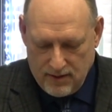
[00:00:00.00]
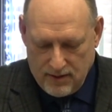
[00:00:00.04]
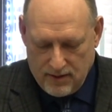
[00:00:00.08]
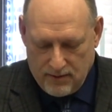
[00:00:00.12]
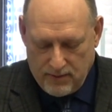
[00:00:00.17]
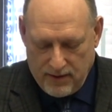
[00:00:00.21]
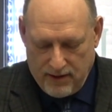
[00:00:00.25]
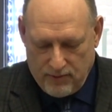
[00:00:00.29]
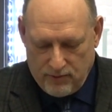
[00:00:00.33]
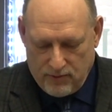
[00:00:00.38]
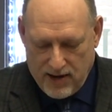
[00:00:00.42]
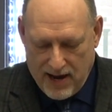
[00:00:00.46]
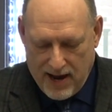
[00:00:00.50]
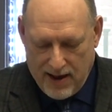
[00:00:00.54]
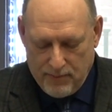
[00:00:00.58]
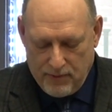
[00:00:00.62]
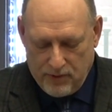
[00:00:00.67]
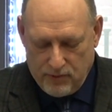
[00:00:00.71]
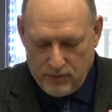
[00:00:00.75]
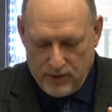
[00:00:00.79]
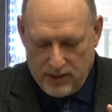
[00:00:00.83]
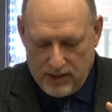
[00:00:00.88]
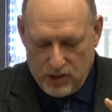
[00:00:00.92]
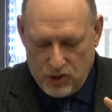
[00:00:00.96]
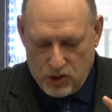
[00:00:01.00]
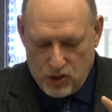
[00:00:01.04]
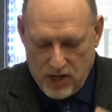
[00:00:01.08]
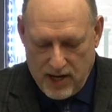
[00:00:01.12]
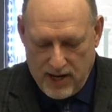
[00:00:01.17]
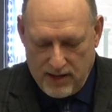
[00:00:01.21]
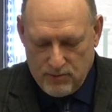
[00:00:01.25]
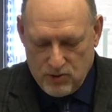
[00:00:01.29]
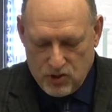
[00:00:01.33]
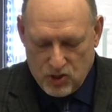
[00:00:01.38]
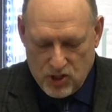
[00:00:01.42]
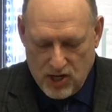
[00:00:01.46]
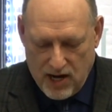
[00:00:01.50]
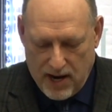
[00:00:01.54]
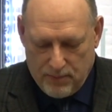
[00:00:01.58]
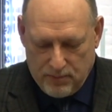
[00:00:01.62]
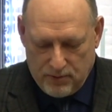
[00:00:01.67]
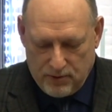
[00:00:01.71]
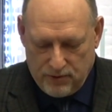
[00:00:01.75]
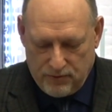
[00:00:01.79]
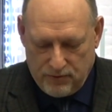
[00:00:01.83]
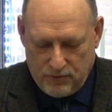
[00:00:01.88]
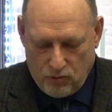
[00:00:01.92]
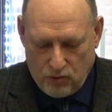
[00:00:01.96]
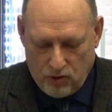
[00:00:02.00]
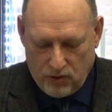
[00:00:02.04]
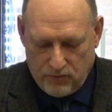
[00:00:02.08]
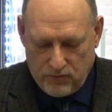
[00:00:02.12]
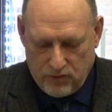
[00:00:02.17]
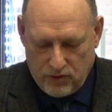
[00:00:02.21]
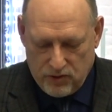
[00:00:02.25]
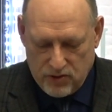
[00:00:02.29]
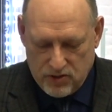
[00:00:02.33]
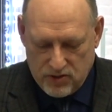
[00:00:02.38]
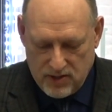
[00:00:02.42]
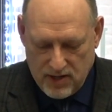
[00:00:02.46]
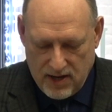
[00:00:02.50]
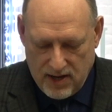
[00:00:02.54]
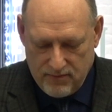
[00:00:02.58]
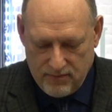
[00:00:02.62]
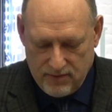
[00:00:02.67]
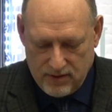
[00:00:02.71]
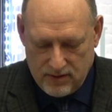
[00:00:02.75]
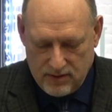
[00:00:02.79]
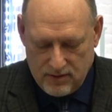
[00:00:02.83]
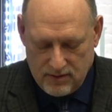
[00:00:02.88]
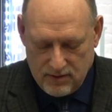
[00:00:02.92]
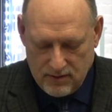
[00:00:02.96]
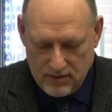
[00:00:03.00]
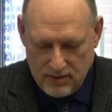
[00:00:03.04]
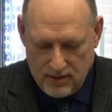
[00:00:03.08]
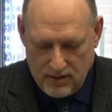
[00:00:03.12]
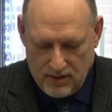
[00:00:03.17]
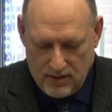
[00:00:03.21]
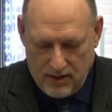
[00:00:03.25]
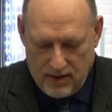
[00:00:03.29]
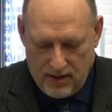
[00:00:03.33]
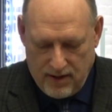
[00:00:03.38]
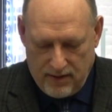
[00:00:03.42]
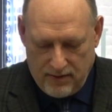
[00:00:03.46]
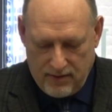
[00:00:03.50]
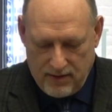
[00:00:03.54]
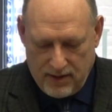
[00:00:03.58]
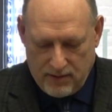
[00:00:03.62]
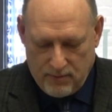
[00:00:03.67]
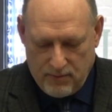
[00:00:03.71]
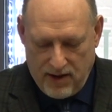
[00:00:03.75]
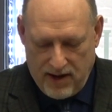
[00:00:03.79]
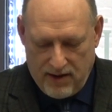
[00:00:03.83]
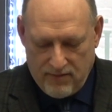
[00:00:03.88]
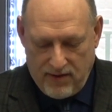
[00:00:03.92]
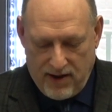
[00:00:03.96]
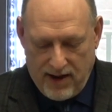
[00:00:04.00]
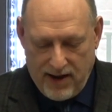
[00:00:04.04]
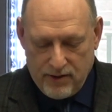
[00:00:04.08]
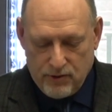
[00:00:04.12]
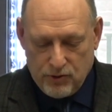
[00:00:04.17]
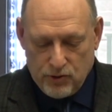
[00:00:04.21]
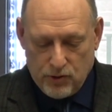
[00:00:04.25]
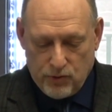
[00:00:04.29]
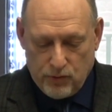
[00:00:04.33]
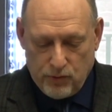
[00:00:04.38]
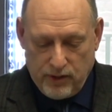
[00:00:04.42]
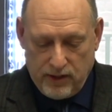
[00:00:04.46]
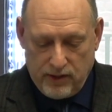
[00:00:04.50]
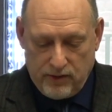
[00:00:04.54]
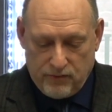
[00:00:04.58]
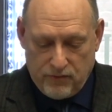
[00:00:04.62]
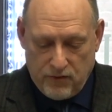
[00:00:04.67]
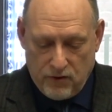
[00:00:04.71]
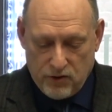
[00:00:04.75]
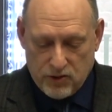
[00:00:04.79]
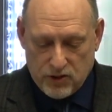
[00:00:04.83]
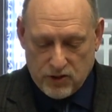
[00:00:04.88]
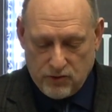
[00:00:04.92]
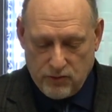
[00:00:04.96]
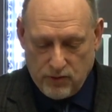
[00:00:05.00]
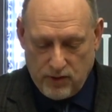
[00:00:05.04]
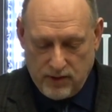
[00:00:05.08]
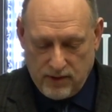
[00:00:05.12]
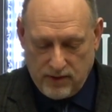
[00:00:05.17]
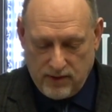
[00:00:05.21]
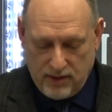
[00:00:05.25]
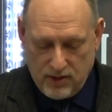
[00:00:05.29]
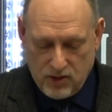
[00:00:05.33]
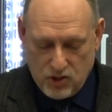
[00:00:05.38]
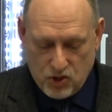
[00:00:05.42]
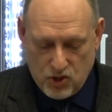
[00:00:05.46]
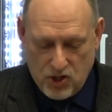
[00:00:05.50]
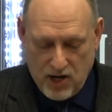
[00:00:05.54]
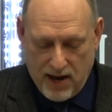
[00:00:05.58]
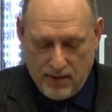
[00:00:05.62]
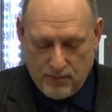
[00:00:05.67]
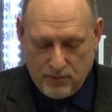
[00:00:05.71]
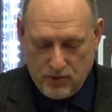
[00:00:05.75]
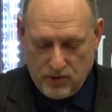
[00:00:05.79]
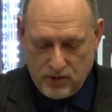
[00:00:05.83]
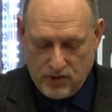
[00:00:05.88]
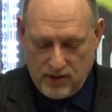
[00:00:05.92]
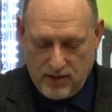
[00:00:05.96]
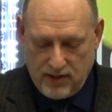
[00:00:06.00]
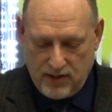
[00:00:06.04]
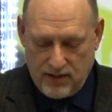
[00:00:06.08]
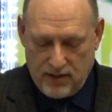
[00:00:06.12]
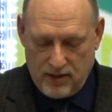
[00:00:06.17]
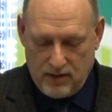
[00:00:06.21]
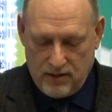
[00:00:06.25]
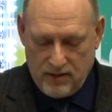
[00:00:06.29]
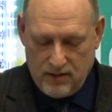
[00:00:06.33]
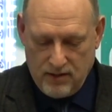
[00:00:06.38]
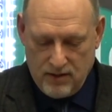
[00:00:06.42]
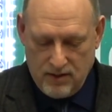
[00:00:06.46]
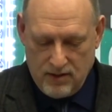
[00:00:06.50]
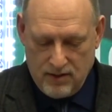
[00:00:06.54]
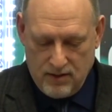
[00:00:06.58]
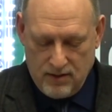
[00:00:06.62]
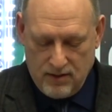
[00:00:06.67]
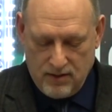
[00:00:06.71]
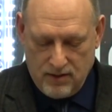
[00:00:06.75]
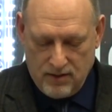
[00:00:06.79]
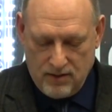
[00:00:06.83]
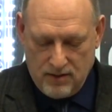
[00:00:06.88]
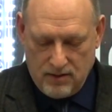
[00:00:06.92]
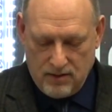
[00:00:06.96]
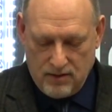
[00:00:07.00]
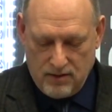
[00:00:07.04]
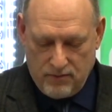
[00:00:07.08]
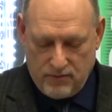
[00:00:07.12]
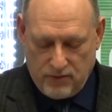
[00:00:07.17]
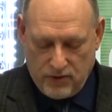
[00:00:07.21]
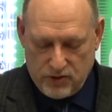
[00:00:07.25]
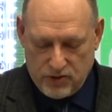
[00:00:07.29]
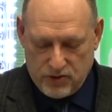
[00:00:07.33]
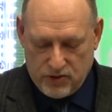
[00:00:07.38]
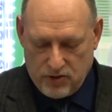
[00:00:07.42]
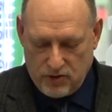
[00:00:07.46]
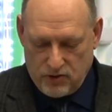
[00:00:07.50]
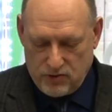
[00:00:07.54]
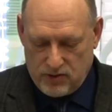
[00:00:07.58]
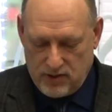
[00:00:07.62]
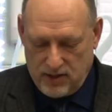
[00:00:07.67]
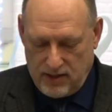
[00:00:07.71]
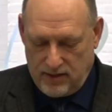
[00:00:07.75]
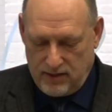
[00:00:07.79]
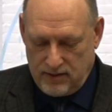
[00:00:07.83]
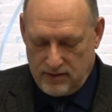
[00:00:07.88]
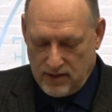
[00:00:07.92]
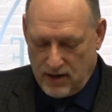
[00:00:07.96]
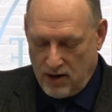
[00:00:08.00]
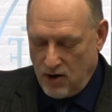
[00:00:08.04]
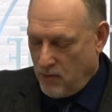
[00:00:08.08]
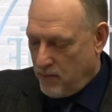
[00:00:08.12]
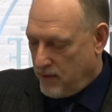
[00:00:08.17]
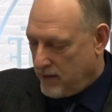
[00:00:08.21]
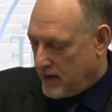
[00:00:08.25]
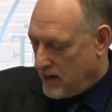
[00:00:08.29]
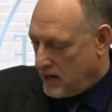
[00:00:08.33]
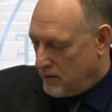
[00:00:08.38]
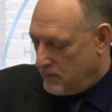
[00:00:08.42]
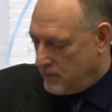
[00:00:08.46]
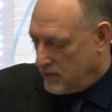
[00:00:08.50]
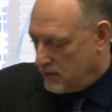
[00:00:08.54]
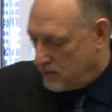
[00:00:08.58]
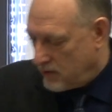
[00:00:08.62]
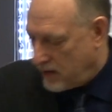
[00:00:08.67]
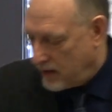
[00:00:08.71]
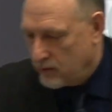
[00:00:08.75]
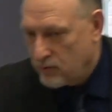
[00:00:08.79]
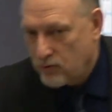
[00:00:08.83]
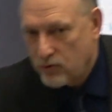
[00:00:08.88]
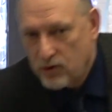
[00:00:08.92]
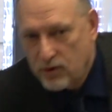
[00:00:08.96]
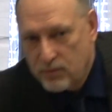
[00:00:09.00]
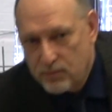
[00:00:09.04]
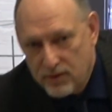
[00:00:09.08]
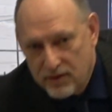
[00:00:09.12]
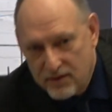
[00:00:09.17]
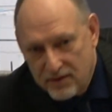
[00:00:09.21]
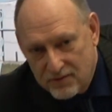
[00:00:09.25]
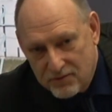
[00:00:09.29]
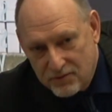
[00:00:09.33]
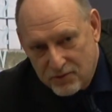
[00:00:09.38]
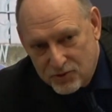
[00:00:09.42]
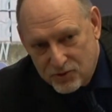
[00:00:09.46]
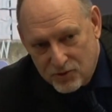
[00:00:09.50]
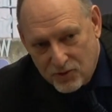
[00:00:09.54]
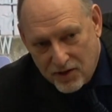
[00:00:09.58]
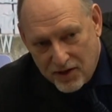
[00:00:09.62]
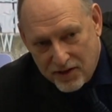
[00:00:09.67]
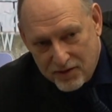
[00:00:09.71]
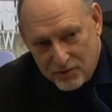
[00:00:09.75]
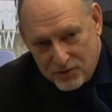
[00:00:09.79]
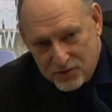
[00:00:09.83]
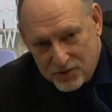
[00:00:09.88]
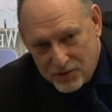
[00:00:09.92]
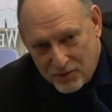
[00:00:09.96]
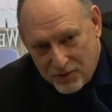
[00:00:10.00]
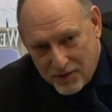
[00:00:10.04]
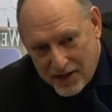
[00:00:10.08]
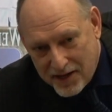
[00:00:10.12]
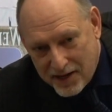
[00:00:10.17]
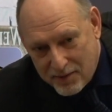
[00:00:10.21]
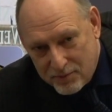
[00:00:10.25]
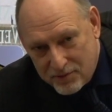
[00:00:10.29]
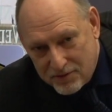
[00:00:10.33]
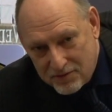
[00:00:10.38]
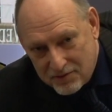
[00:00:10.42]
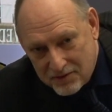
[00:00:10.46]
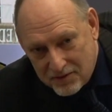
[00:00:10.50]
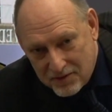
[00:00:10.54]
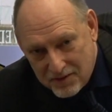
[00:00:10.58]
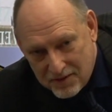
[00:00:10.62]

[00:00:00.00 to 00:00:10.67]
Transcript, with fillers: I'm going to have Robin read James chapter 4, verse 7, and then I'm going to have Andrew read 1 Corinthians chapter 10, verse 13. I hope I got them in the right order, but we'll try and we'll see what happens.